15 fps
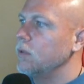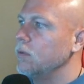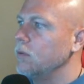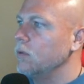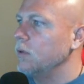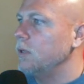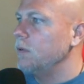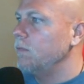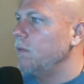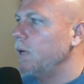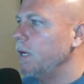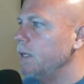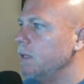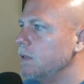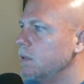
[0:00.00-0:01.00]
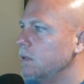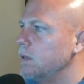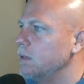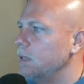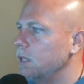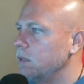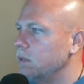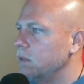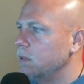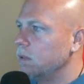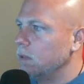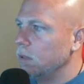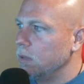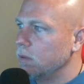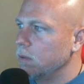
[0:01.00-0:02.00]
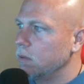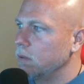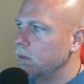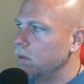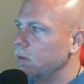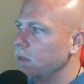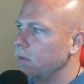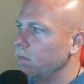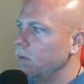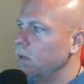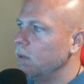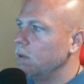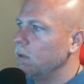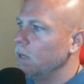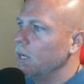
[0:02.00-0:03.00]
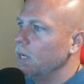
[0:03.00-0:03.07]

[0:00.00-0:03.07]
good advice. That's this stuff here,